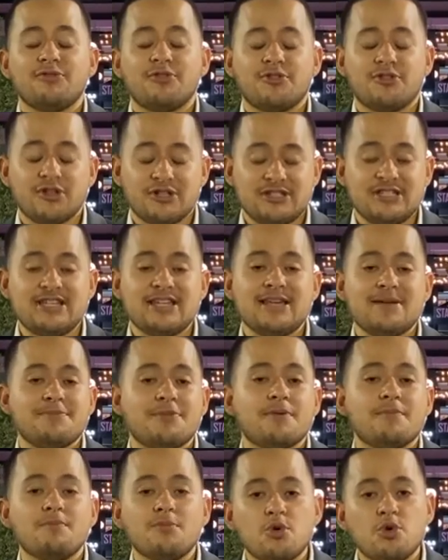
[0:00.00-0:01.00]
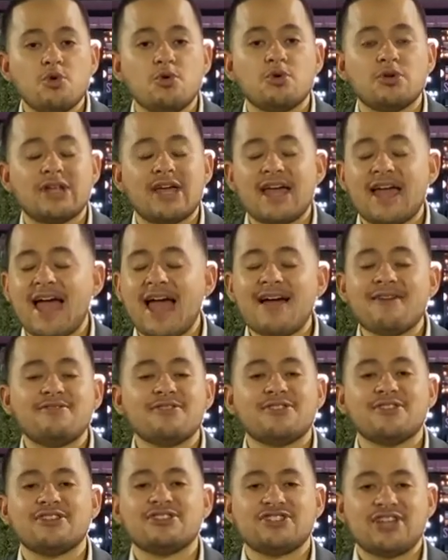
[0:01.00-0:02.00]
the team, the mood,
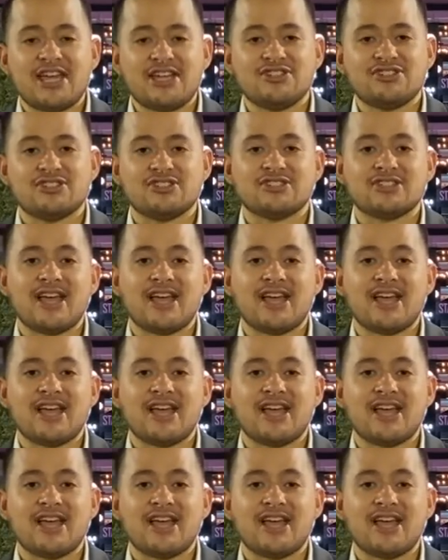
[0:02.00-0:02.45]
everything changes,